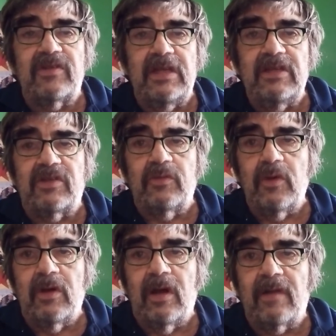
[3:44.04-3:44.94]
scenes to
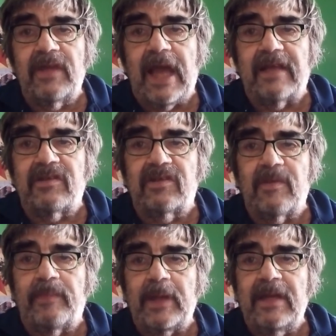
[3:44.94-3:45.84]
work, the
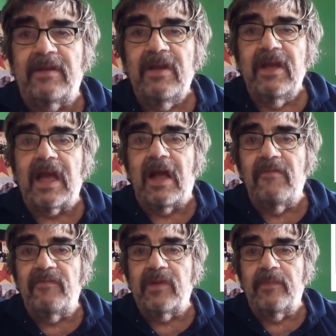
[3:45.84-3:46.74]
actors appeared
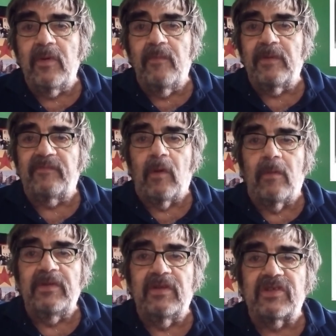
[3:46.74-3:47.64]
comfortable
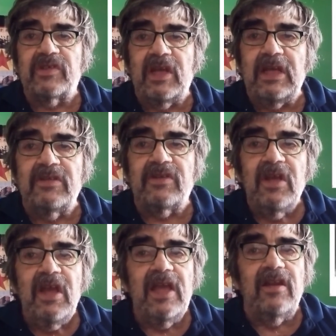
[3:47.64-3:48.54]
performing the scenes
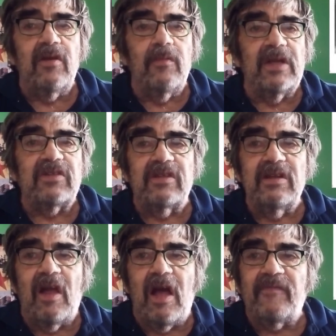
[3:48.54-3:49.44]
in an almost
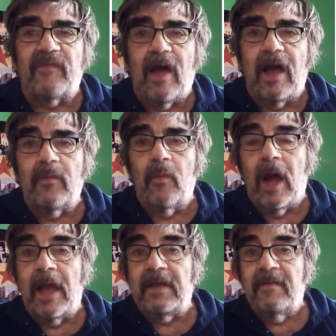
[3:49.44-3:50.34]
lifelike
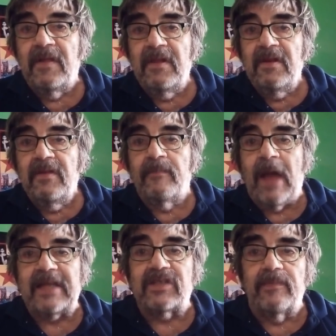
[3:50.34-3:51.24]
way,
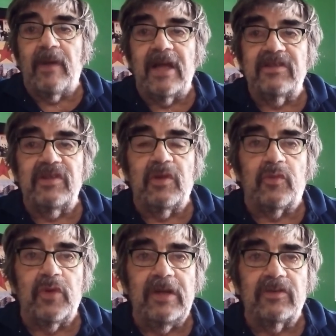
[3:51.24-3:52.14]
maximising the
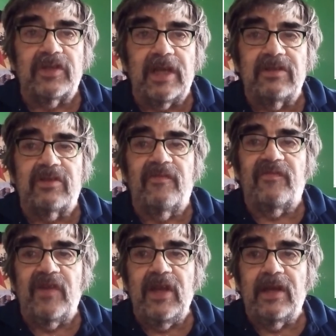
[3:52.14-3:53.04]
real sense of
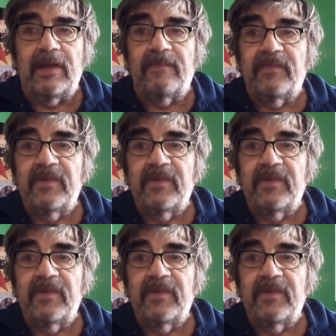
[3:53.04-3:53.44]
feeling.